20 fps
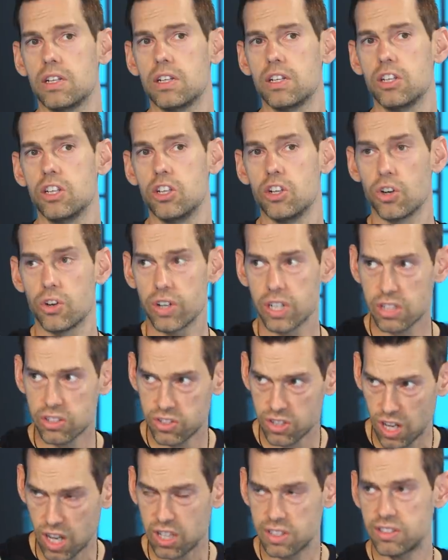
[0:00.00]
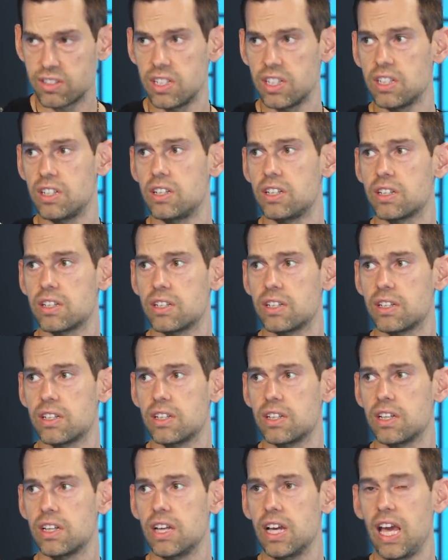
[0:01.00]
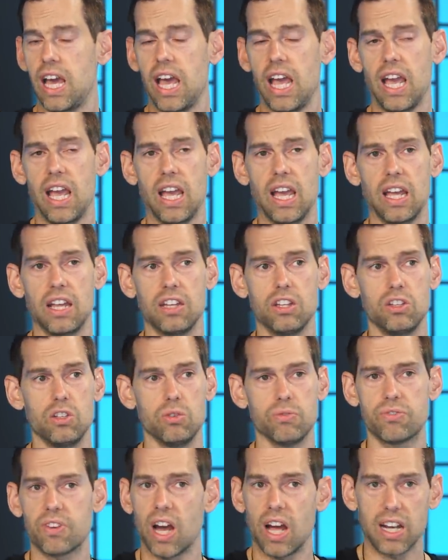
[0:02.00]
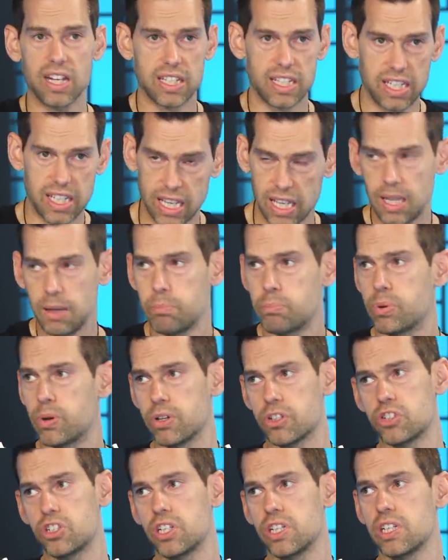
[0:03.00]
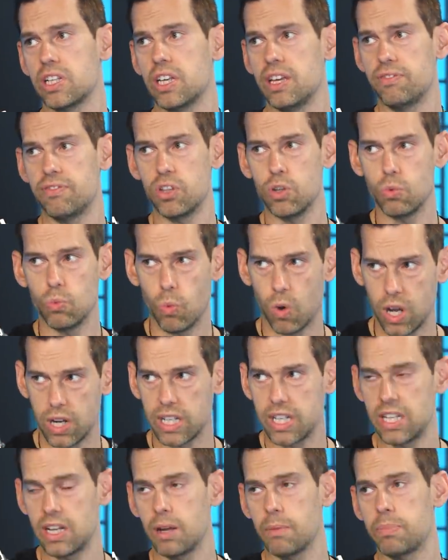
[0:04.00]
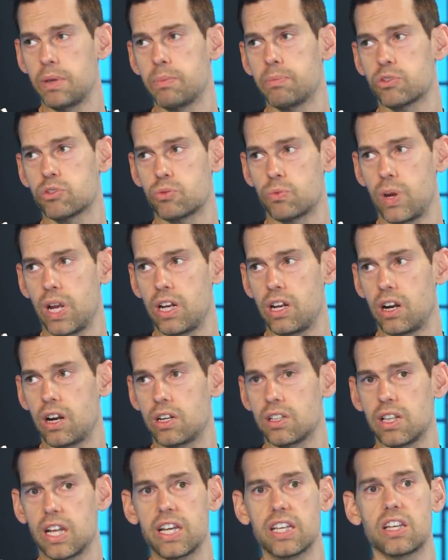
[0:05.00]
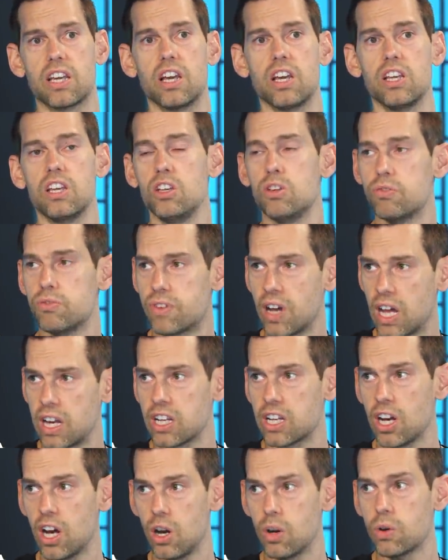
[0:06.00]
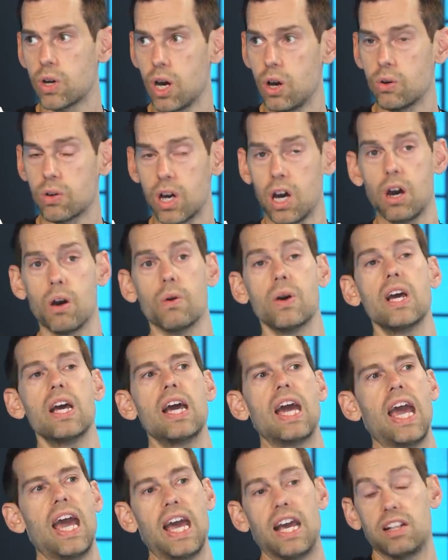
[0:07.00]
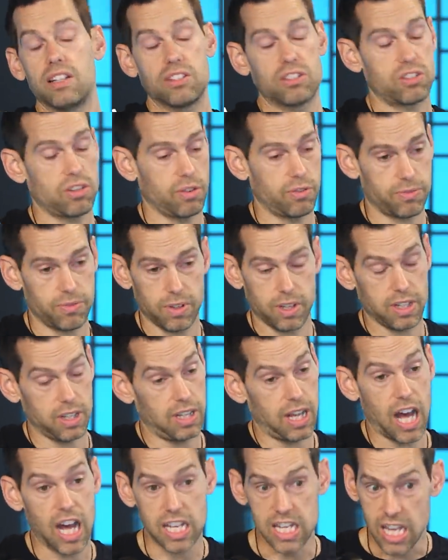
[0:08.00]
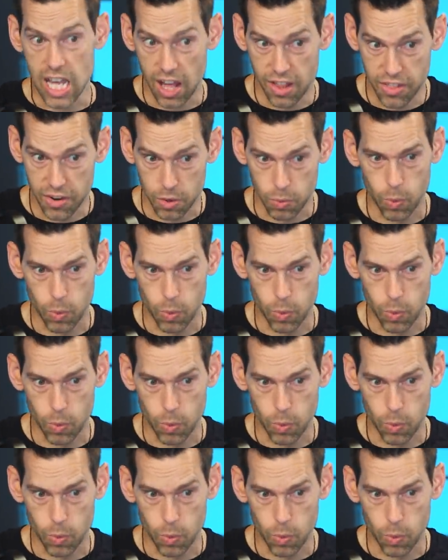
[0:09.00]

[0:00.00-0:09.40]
you're exhausted and you've got to keep pushing. If you want to get on people's radar, like you've got to go, go, go. And so another